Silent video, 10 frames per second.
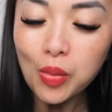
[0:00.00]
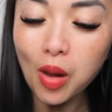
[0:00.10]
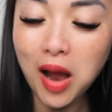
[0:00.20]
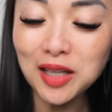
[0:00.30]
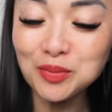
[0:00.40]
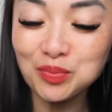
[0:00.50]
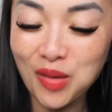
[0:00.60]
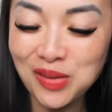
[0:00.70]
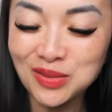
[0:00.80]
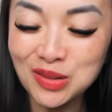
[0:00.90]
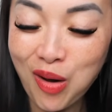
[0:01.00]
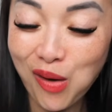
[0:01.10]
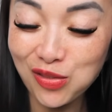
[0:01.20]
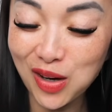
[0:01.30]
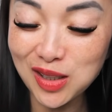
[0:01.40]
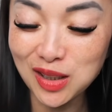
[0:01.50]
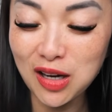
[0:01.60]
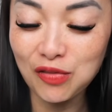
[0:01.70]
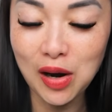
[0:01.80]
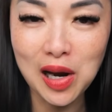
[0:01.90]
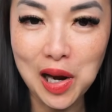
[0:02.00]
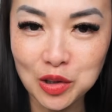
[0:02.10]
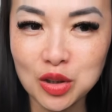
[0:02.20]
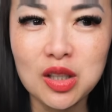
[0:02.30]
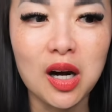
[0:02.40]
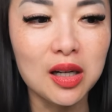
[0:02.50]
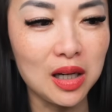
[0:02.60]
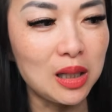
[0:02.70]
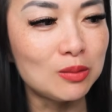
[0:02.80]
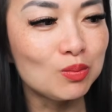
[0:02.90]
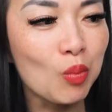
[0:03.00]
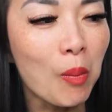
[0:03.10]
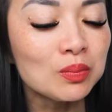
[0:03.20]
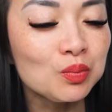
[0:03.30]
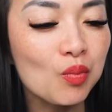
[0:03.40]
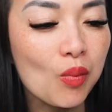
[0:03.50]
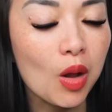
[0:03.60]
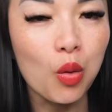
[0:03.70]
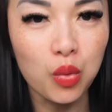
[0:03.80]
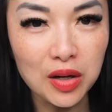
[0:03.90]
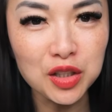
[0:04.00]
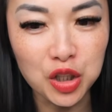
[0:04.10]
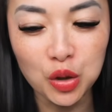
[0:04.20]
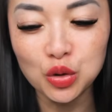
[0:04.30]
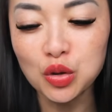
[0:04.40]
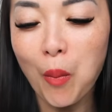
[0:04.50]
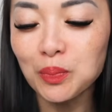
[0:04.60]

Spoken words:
And funny enough, I actually got a running coach